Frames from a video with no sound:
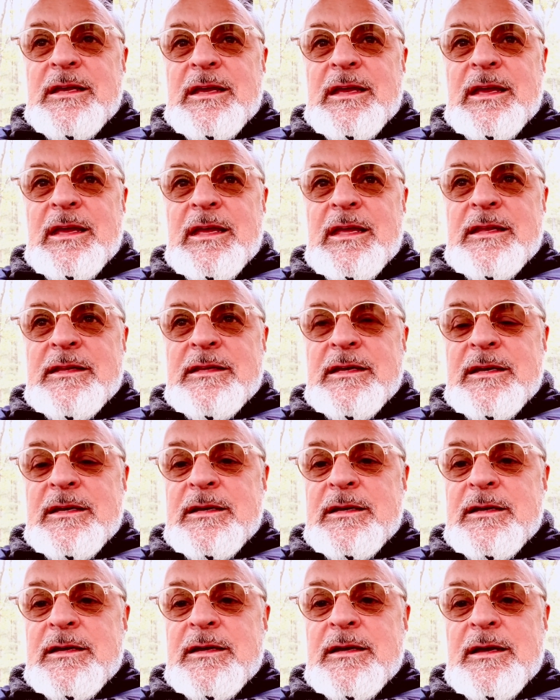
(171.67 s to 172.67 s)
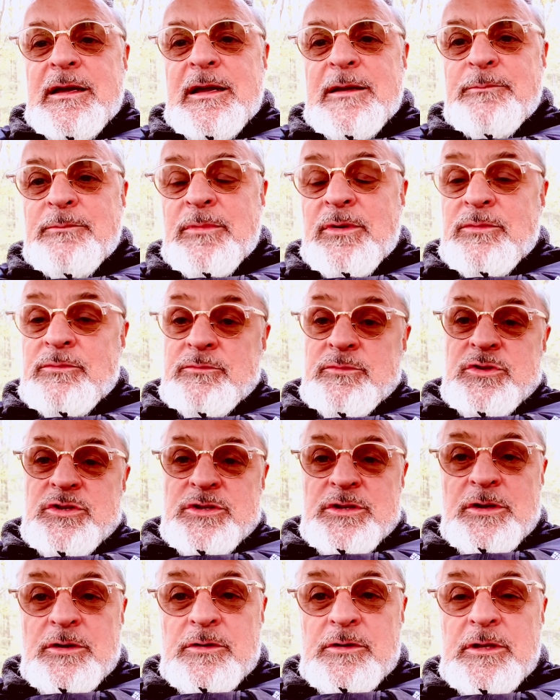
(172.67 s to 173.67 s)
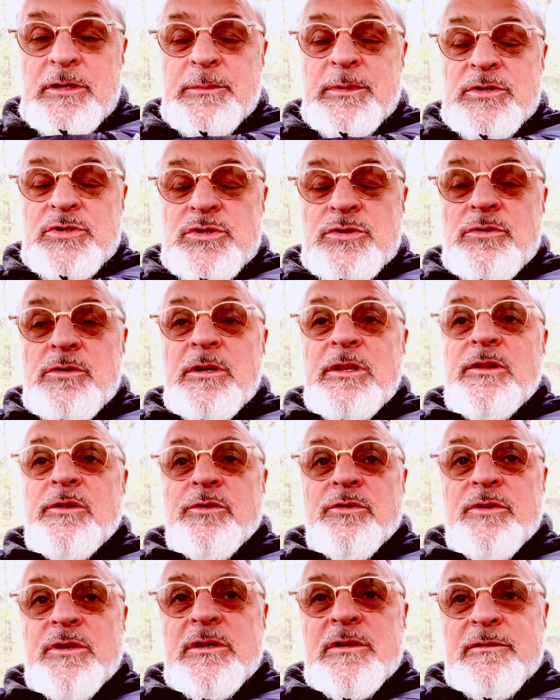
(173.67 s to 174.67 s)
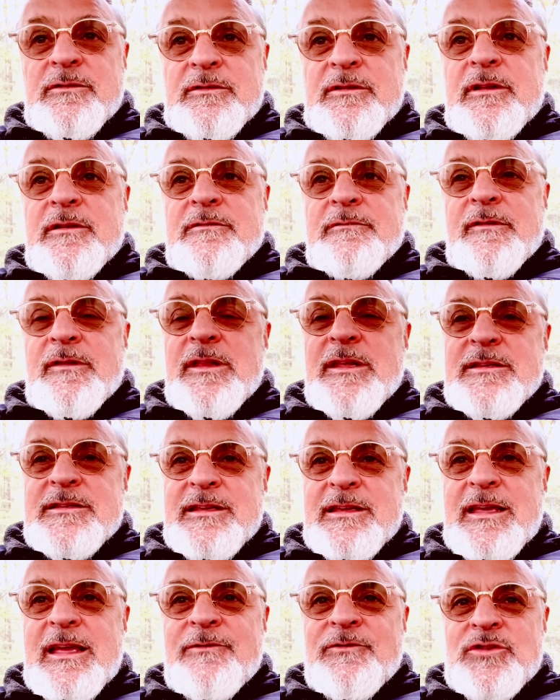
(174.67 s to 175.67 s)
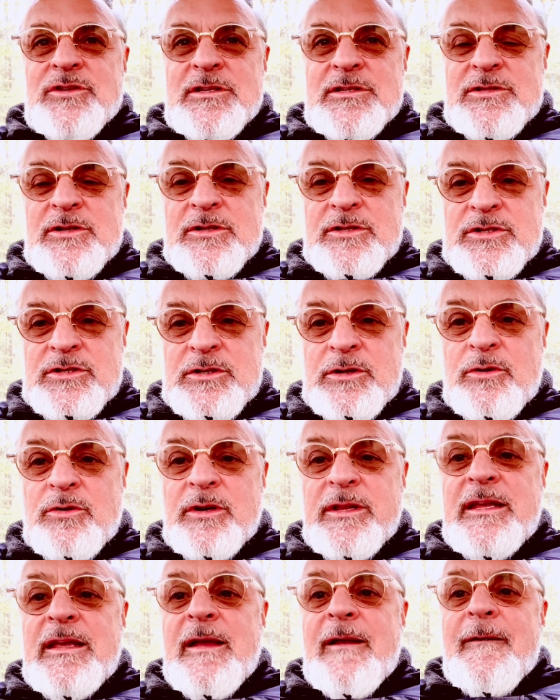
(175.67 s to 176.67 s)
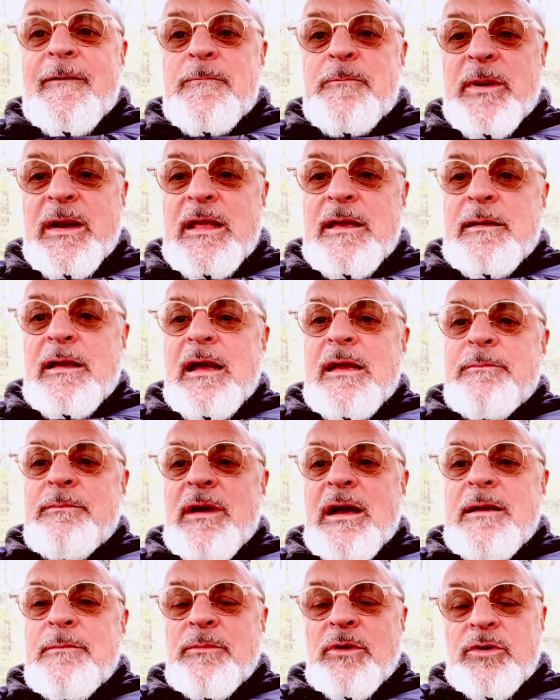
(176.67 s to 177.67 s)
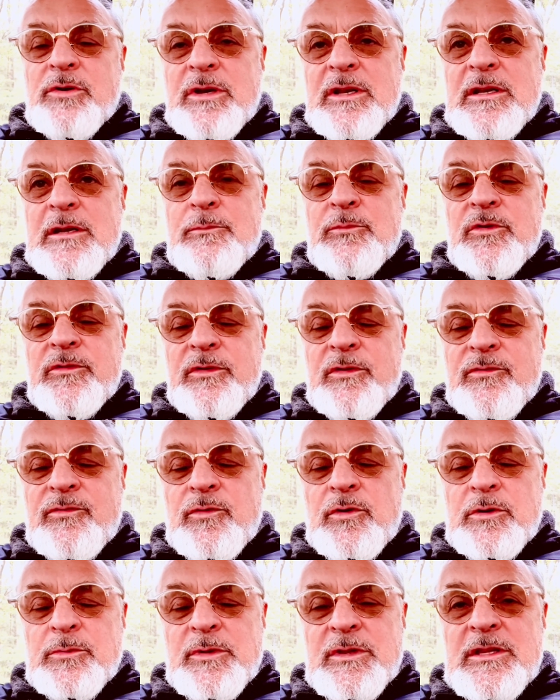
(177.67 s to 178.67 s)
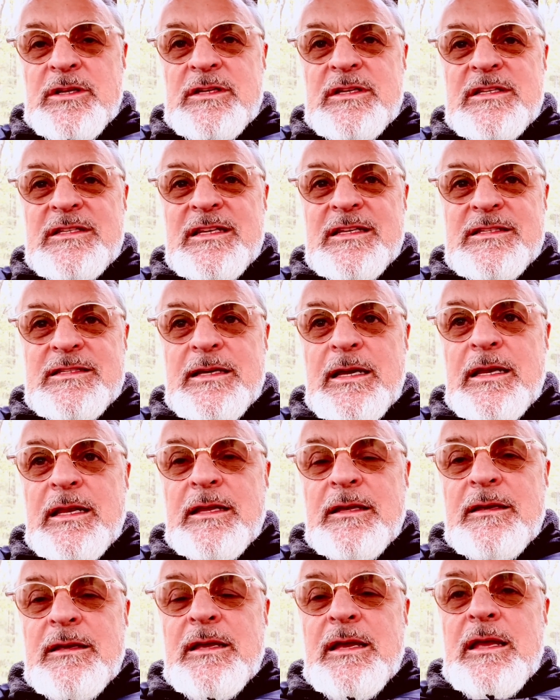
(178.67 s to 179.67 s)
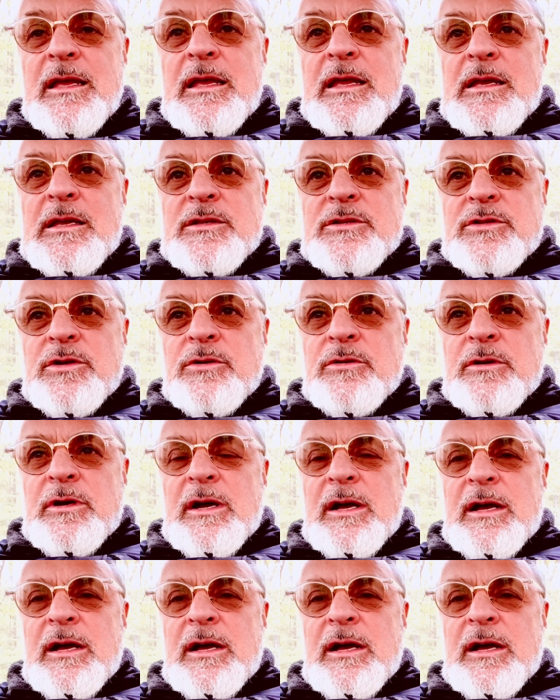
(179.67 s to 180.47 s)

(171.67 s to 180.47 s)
and I'm slowly but surely learning. Let's emphasis on slowly, but I'm learning. I'm moving forward with it, and it's exciting. So